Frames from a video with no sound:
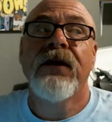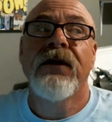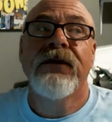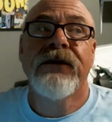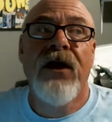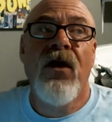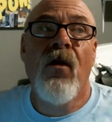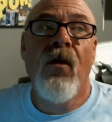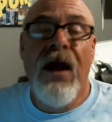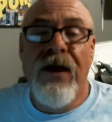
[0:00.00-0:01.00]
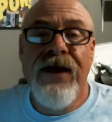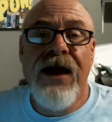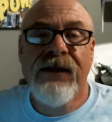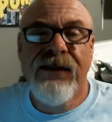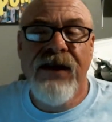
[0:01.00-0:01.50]
So I've
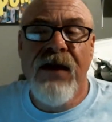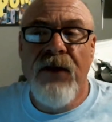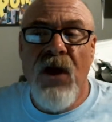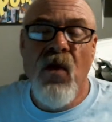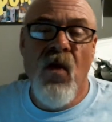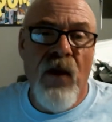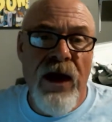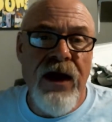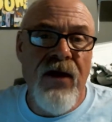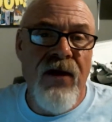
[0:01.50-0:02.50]
got some local radio